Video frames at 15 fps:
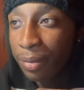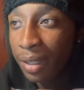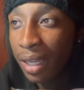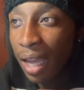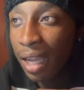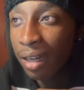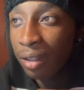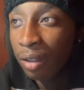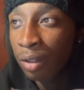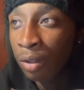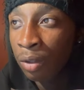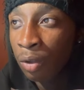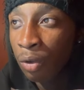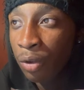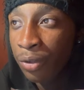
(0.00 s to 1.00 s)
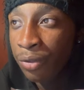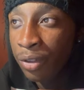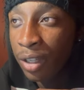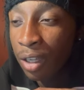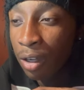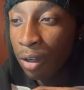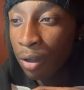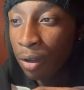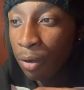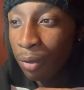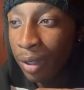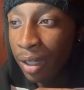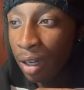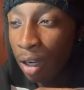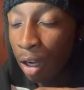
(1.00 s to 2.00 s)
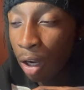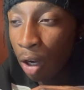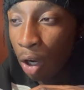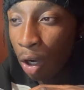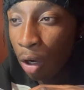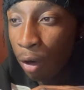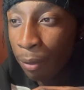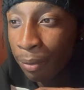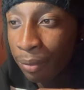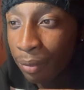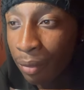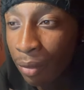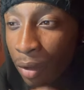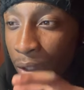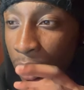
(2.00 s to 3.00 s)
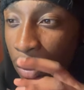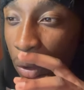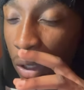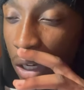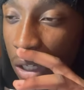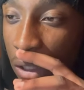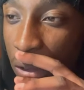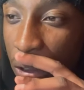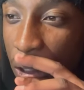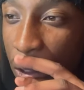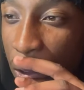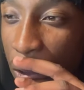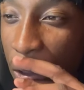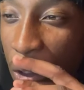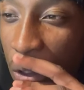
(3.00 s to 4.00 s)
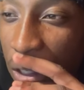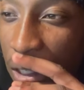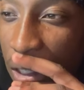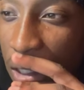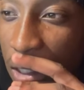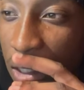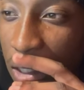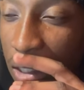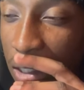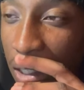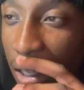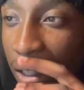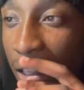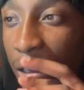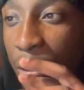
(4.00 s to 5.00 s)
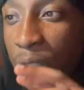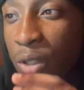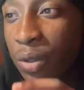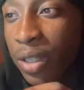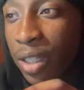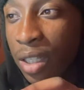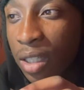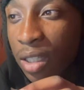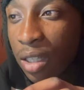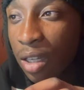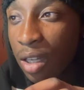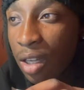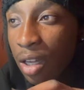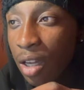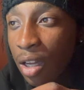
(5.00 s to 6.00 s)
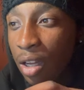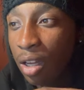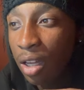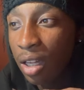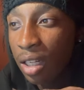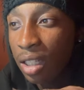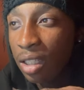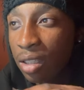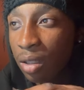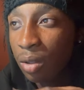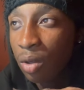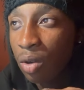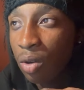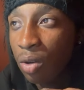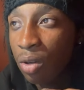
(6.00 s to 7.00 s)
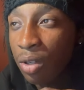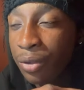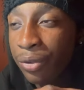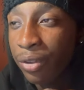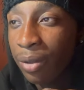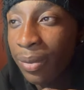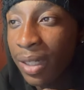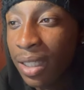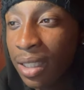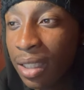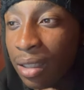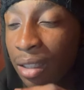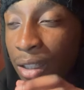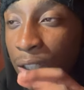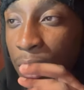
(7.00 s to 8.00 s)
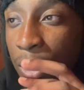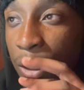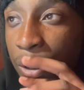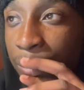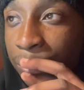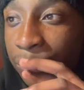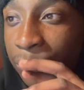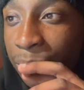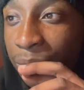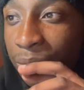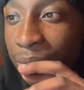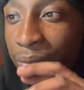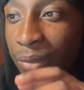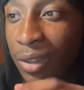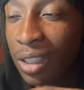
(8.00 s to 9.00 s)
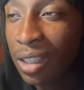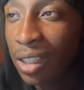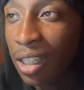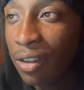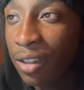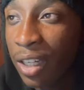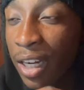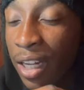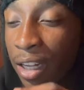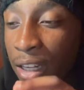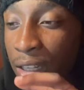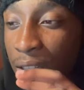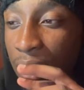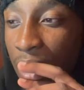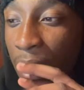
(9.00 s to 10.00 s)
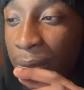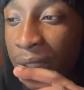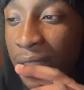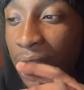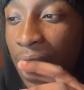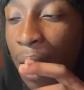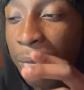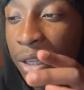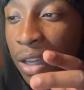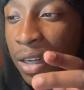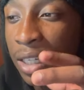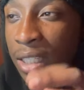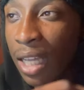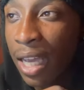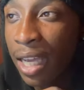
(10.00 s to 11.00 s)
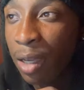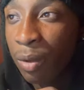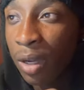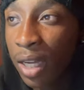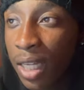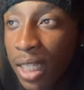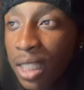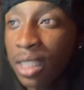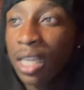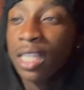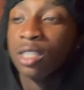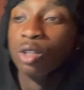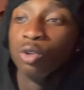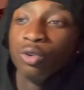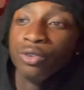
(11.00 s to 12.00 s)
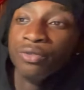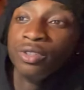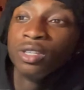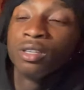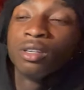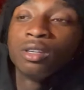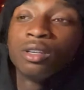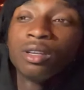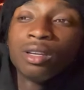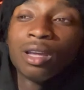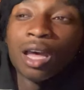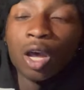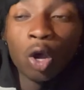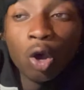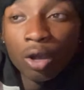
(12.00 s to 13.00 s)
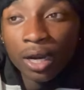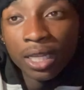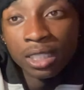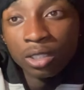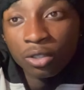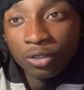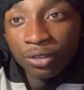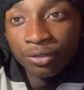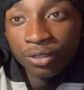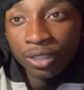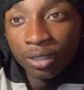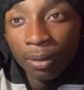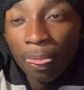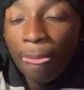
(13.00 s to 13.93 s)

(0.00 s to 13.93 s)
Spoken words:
me? Got the Louis V on with the, what are them? 12? I think I'm 12. This something cool, you feel me? This is, it's 7.5. I'ma give this an 8 because that's Louis V. I hope that's Louis V.